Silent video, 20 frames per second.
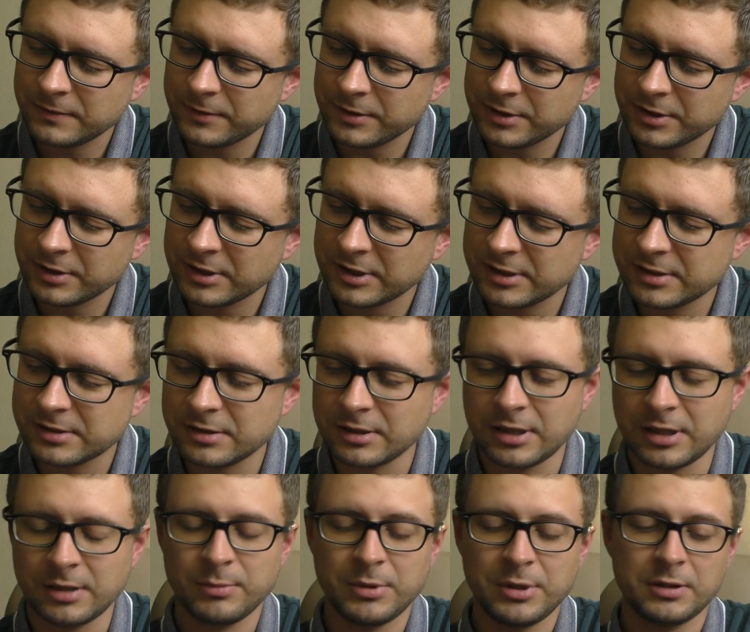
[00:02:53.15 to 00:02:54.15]
very nice.
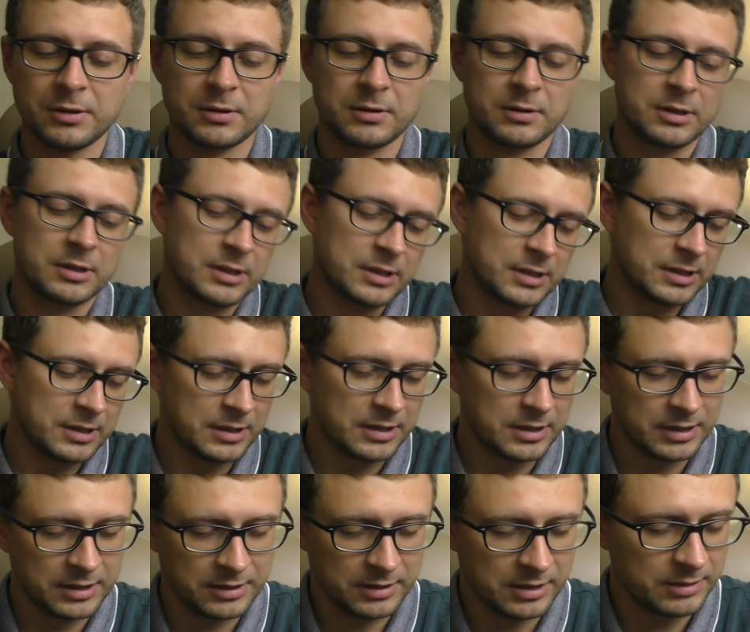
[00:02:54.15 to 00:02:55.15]
I mean,
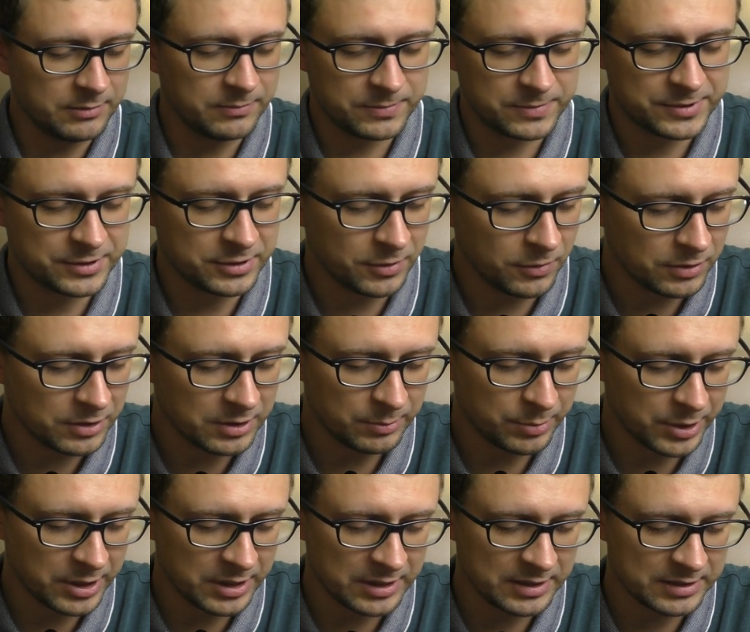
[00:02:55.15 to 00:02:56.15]
I, I'm so
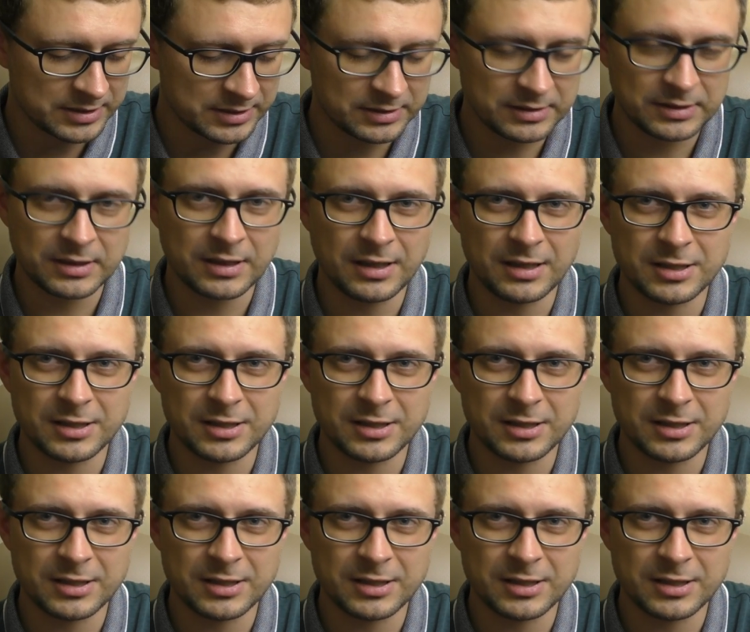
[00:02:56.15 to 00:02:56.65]
impressed,